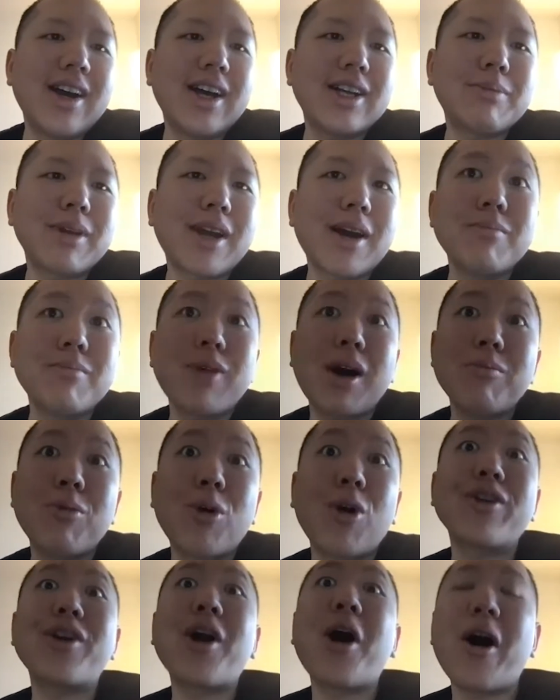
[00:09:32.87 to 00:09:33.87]
has become
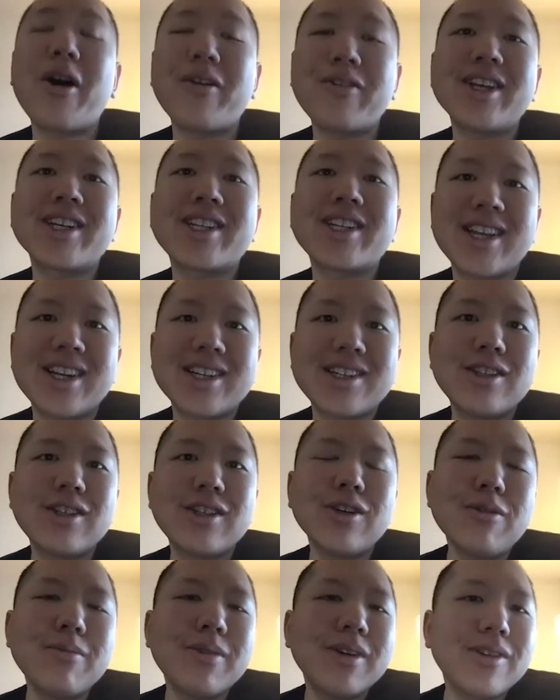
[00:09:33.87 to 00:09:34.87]
more of an obvious thing to
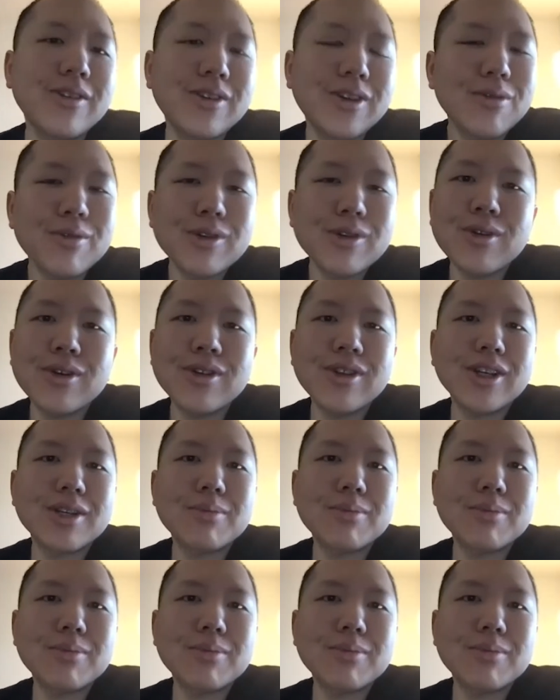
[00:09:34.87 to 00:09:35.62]
do. But you were doing this